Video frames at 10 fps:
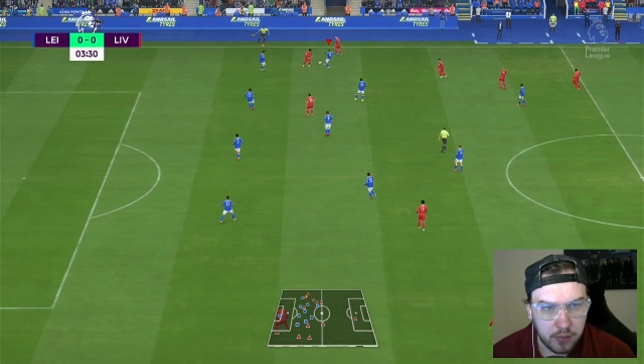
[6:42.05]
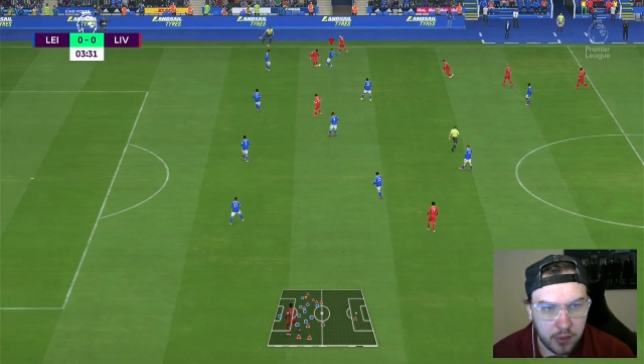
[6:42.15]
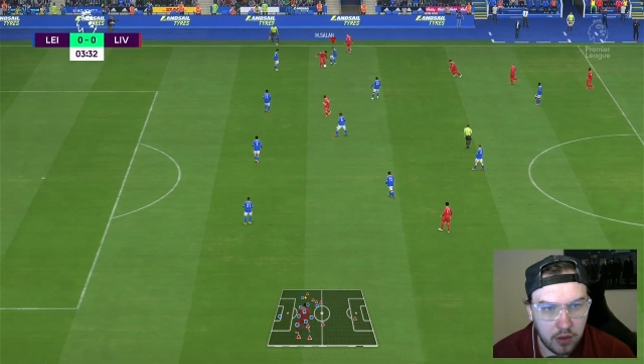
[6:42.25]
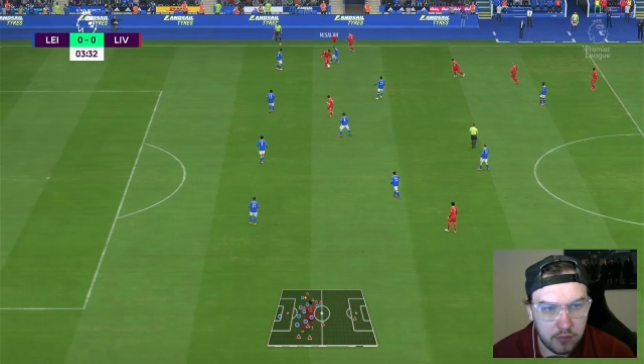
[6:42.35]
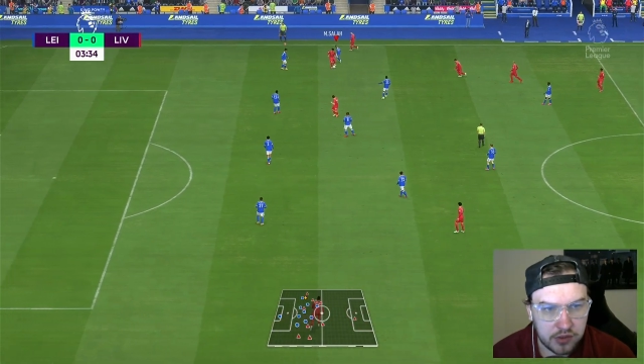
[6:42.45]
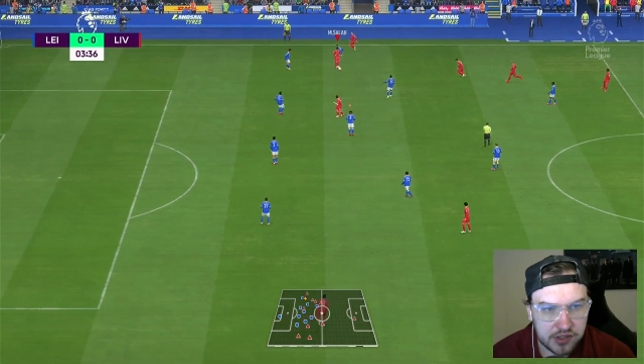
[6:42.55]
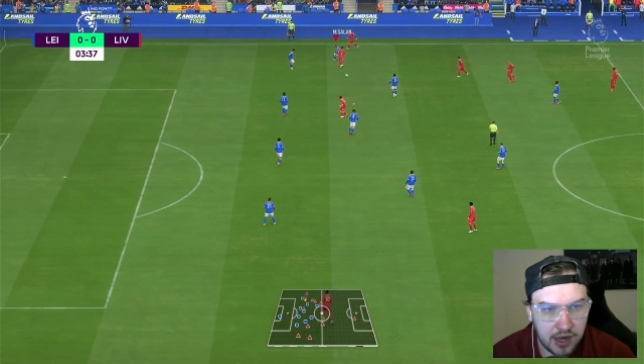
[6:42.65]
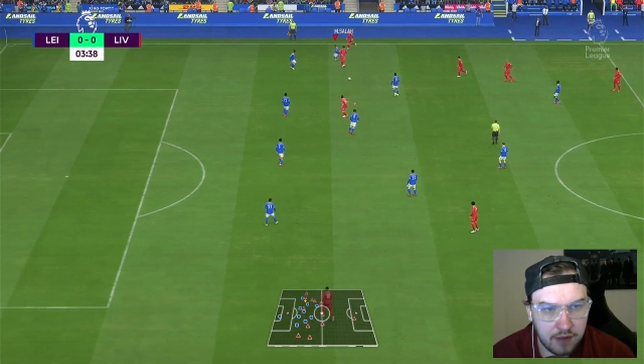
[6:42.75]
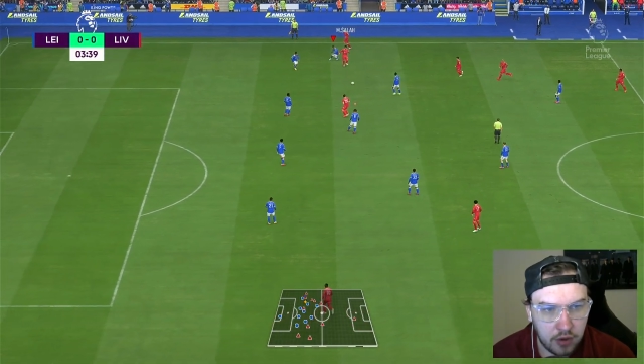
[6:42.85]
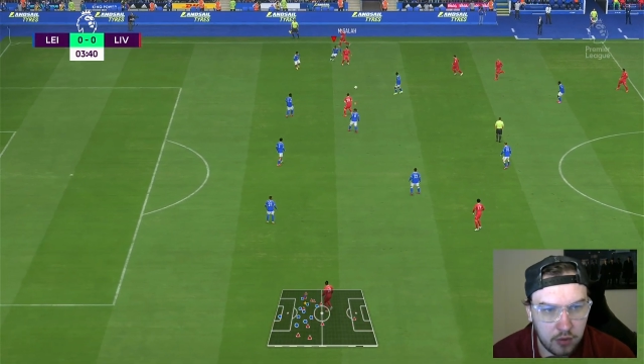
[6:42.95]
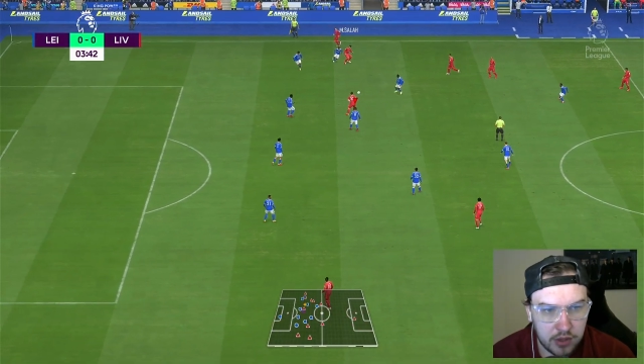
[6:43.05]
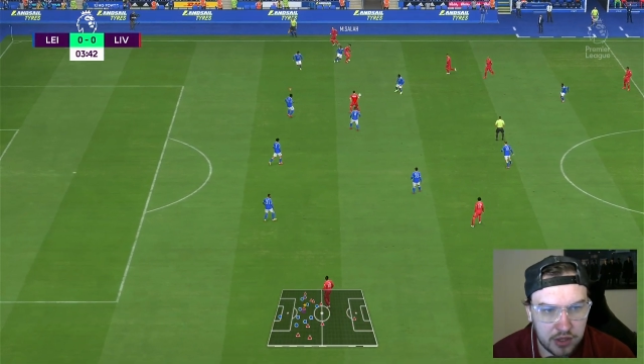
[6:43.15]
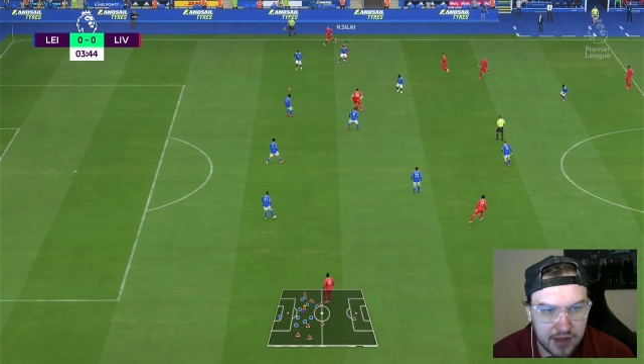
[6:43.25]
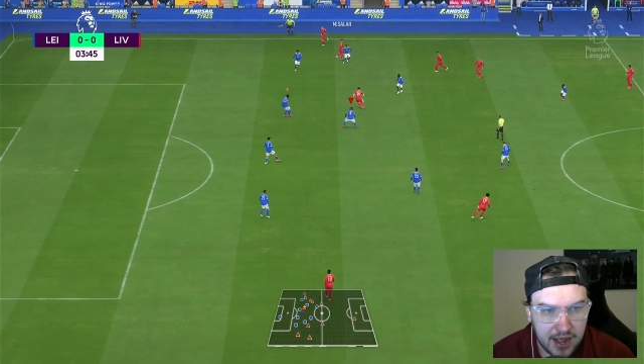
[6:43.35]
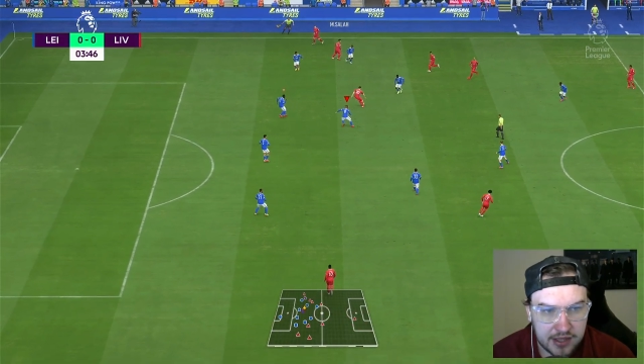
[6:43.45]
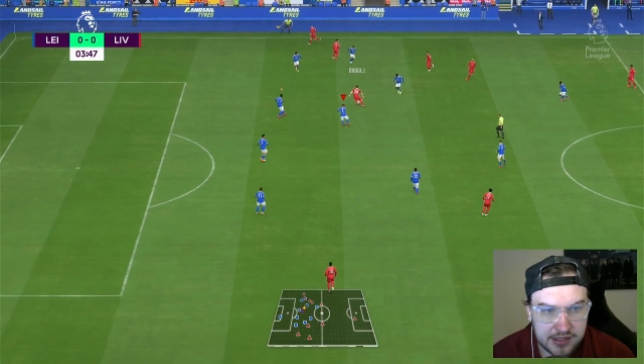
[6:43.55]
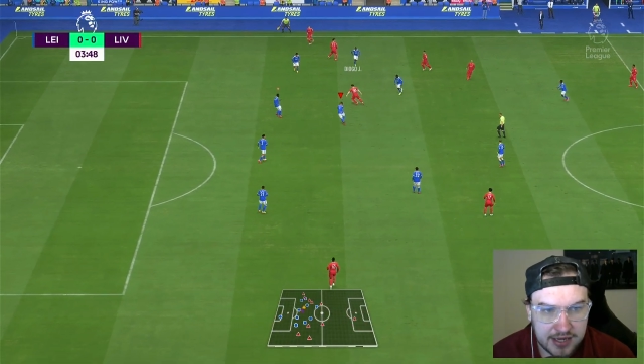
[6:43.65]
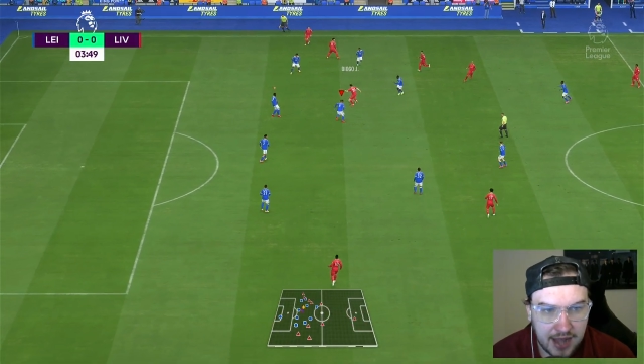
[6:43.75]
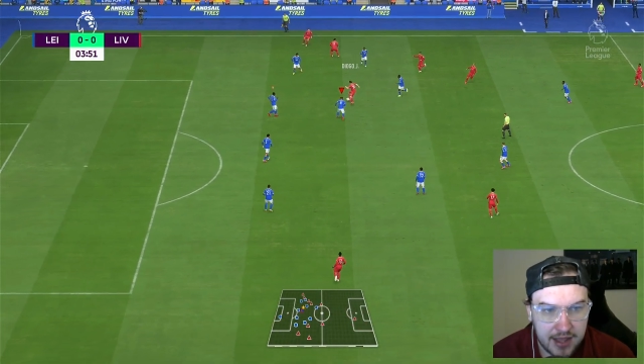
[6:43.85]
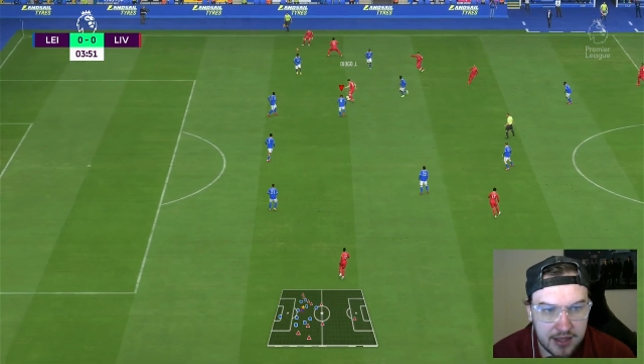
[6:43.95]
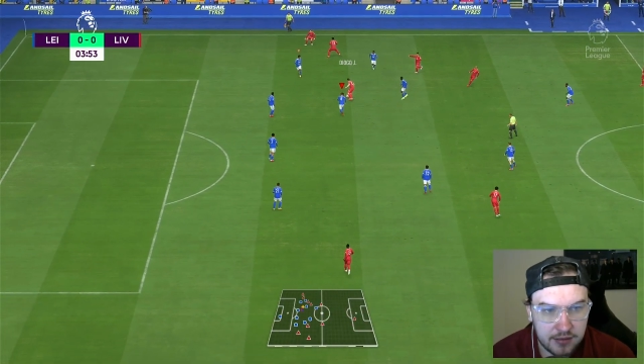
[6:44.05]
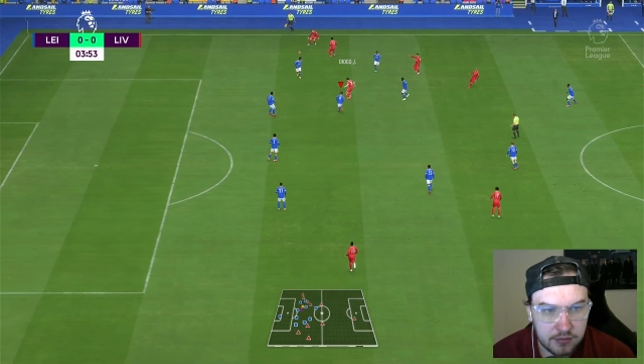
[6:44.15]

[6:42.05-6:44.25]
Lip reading: But we still have Lookman and Daka today.